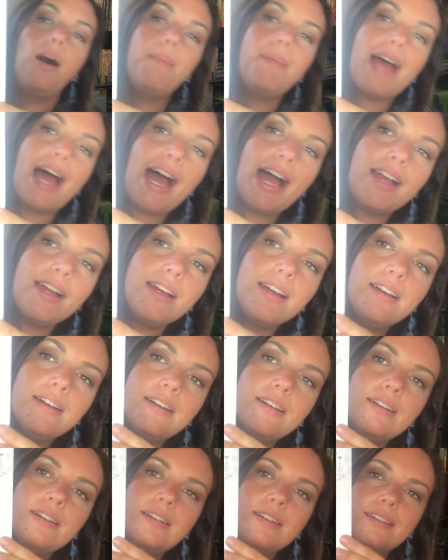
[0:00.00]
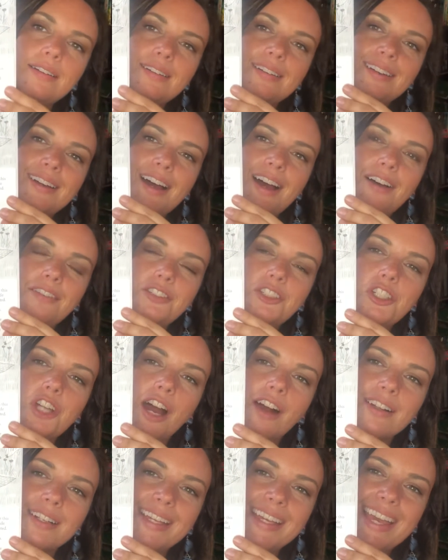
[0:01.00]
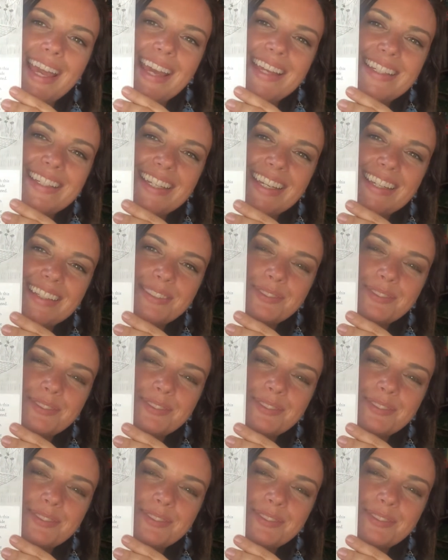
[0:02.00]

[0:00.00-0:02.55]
bag of chocolate candy.